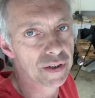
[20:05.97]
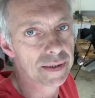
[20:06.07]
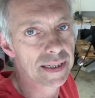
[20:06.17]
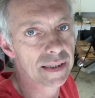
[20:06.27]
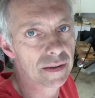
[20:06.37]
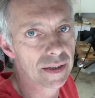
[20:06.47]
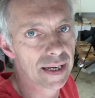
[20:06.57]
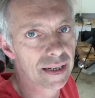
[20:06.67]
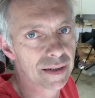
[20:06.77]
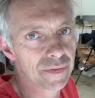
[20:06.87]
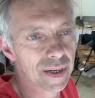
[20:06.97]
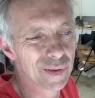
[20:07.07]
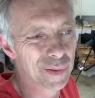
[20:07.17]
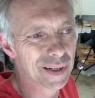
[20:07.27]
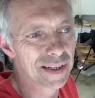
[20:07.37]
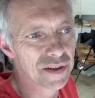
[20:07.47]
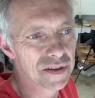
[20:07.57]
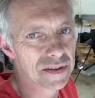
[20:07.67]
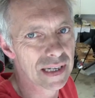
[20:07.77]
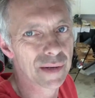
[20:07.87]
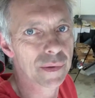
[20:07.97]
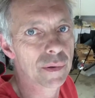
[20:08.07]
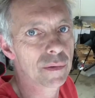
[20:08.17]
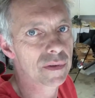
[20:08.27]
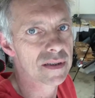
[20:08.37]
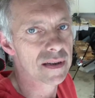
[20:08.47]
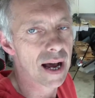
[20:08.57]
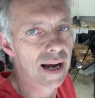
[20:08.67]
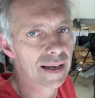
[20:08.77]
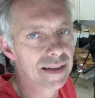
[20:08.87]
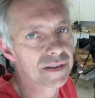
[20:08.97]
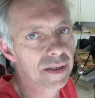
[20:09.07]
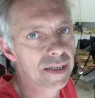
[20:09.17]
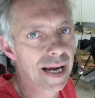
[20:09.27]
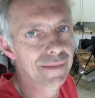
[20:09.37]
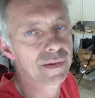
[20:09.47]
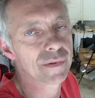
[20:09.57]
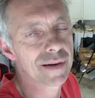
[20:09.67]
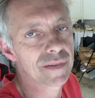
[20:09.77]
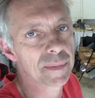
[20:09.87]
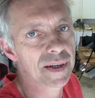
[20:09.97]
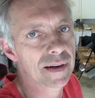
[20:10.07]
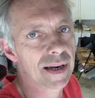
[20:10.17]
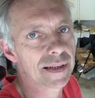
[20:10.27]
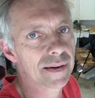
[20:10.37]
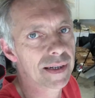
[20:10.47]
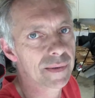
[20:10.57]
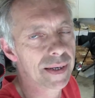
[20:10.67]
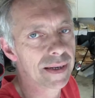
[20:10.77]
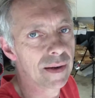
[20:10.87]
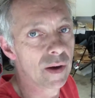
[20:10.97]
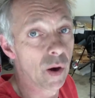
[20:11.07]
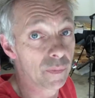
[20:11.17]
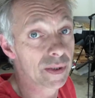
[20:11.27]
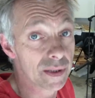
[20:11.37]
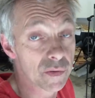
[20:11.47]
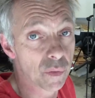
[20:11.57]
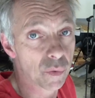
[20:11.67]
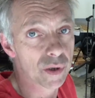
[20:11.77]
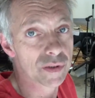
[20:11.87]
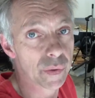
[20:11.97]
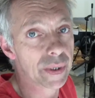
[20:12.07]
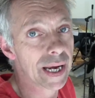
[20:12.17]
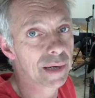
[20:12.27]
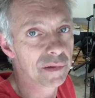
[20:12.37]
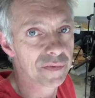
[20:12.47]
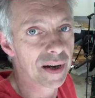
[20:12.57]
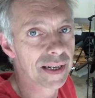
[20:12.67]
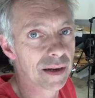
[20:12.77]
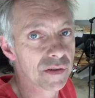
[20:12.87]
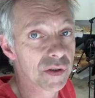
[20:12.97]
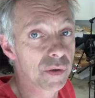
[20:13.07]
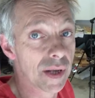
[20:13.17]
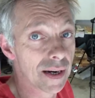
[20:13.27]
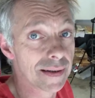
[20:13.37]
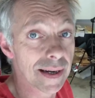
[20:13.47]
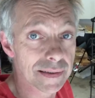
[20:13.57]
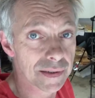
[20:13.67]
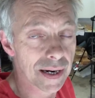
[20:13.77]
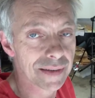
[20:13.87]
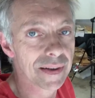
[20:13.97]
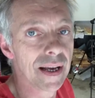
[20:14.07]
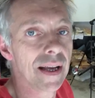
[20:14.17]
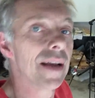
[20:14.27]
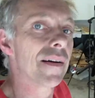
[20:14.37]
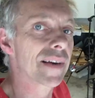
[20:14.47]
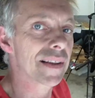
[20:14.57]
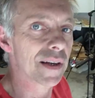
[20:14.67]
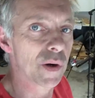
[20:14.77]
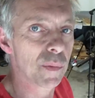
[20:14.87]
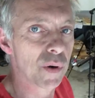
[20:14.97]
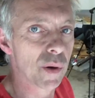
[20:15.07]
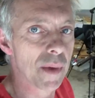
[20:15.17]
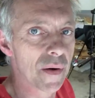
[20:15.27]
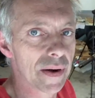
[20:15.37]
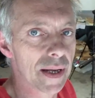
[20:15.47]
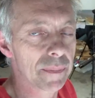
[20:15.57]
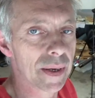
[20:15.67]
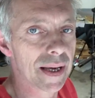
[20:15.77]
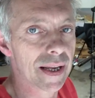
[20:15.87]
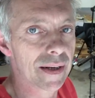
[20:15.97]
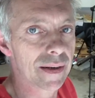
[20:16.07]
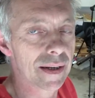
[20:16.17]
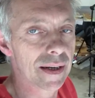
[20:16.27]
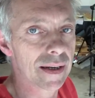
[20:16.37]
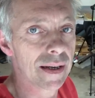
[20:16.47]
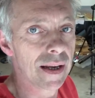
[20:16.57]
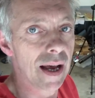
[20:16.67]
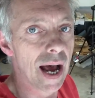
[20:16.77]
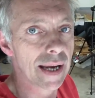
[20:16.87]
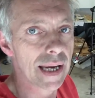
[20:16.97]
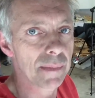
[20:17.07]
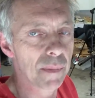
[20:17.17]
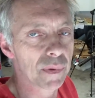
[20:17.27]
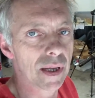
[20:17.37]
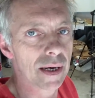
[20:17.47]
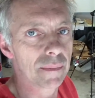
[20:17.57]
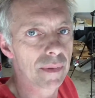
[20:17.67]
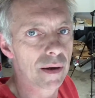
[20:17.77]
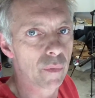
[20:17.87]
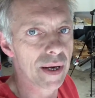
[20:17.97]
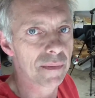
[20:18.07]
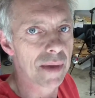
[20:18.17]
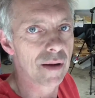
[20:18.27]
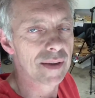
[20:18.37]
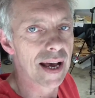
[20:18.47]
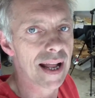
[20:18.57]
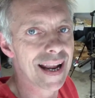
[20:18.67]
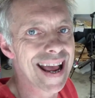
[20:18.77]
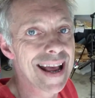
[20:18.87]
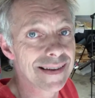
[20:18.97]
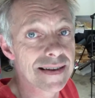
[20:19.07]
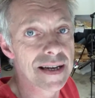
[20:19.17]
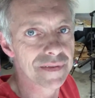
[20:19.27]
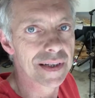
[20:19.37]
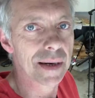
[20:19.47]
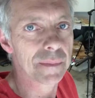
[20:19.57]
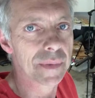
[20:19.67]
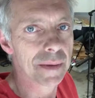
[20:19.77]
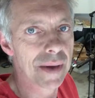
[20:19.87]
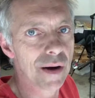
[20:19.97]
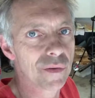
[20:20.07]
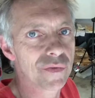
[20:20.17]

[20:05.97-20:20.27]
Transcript: good deal, and I figured, well, I just stick with what was stock. It's good to have the rev limiter on there anyway. Hopefully this one works okay. We'll find out soon on a test drive. I've got the GoPro mounted up, and uh, I came up with a, a way to mount that and stiffen up the mount